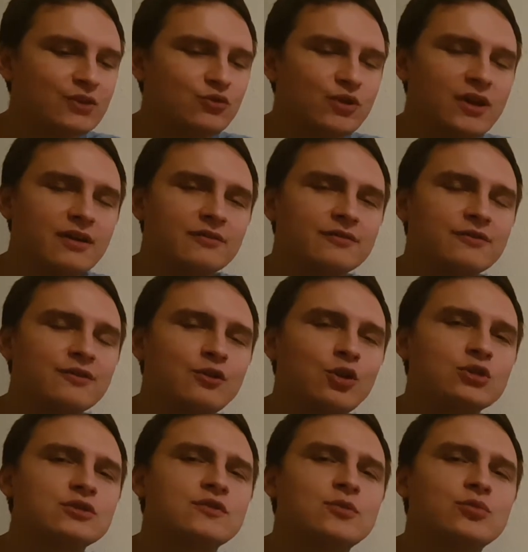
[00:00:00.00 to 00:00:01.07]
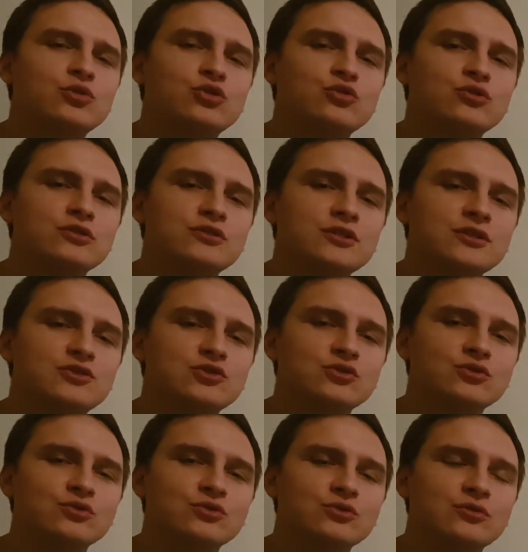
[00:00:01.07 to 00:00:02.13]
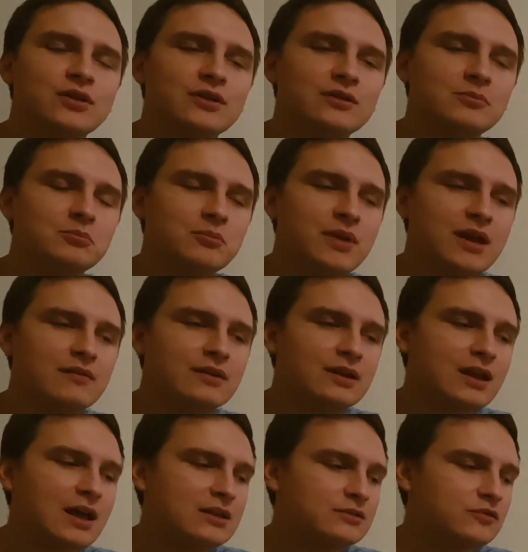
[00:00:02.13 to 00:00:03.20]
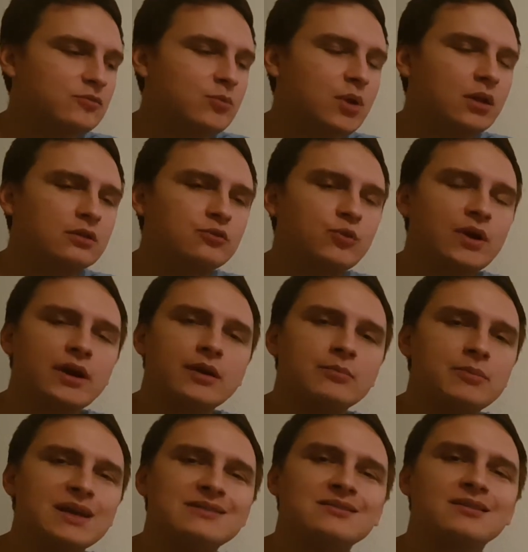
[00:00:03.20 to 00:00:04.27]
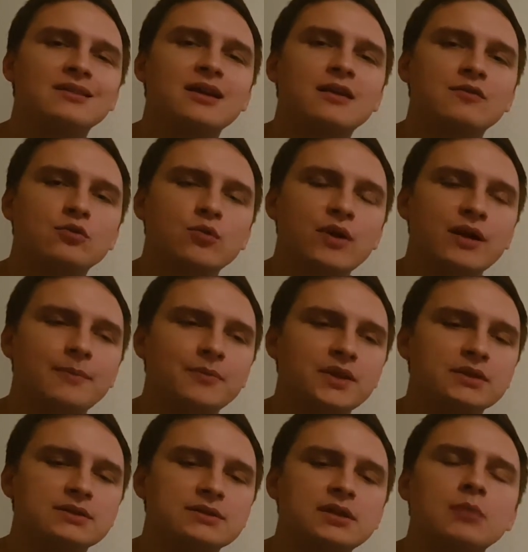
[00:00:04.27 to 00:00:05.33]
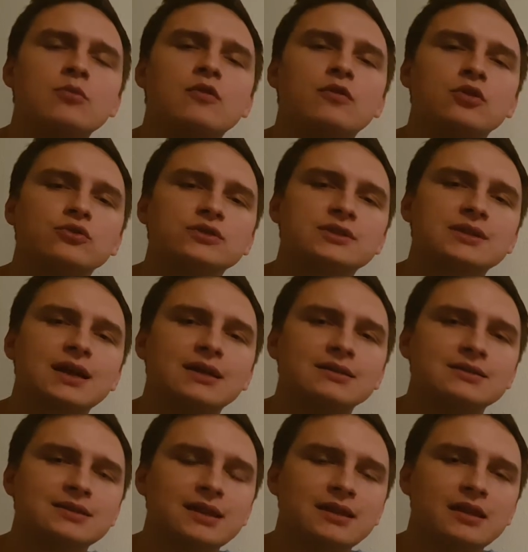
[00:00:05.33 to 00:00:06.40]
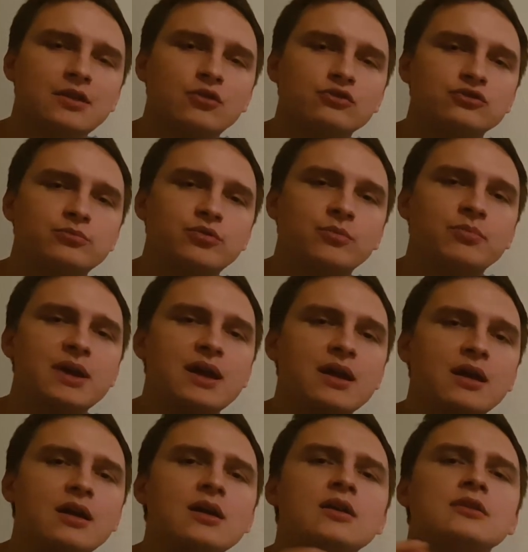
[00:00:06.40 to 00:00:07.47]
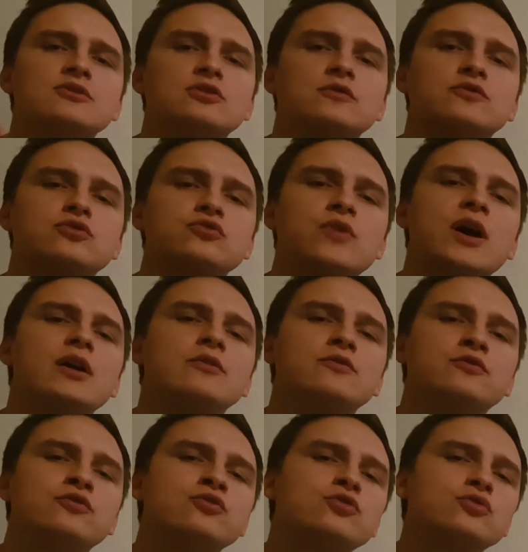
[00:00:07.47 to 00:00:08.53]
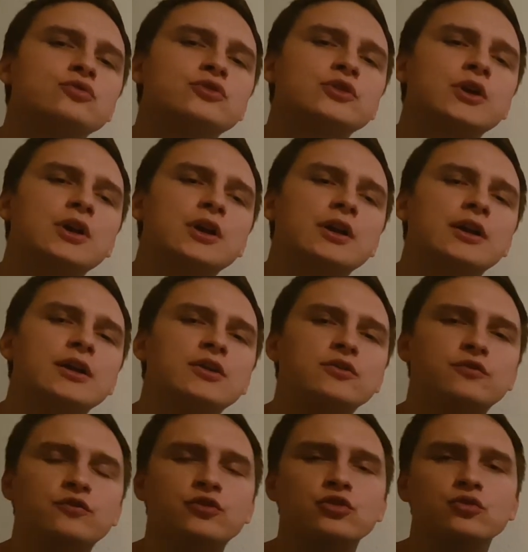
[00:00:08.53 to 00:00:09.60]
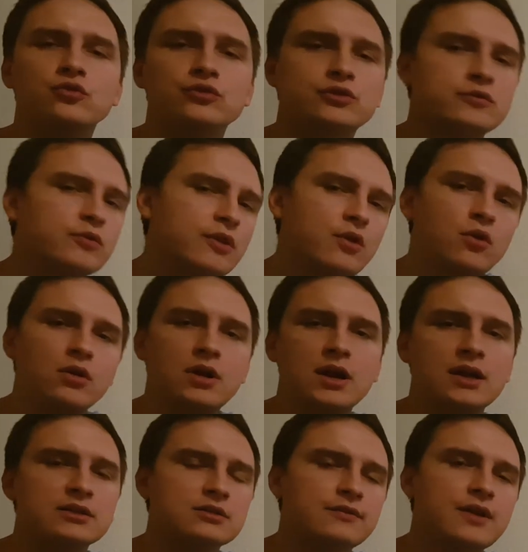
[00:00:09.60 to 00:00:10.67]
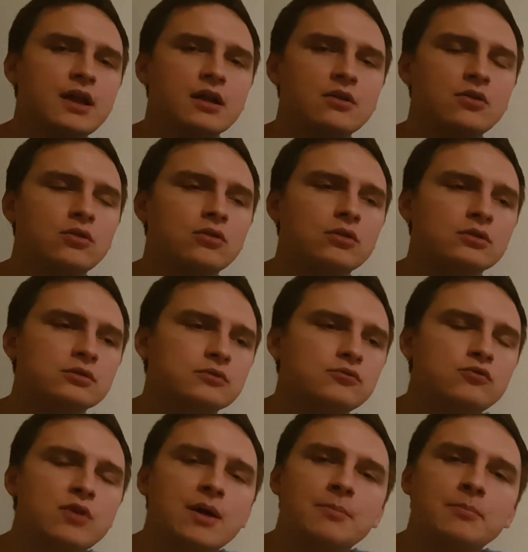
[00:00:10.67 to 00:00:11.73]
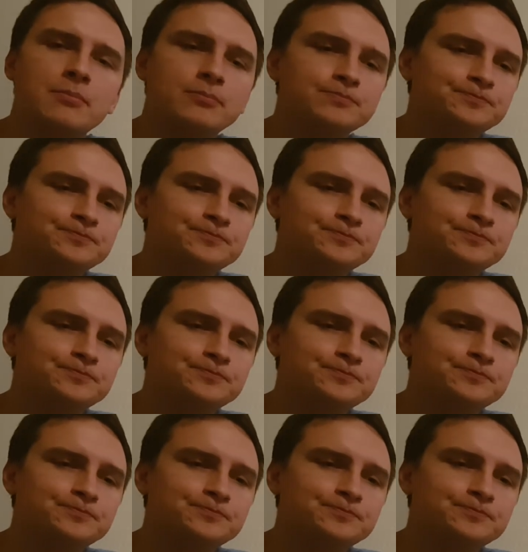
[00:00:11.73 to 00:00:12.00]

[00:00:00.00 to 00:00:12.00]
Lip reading: we have lots of opportunity to have a glass of mulled wine basically everywhere, and some of those stands they then also prepare sort of dried fruit infused with all kinds of alcohol, rum,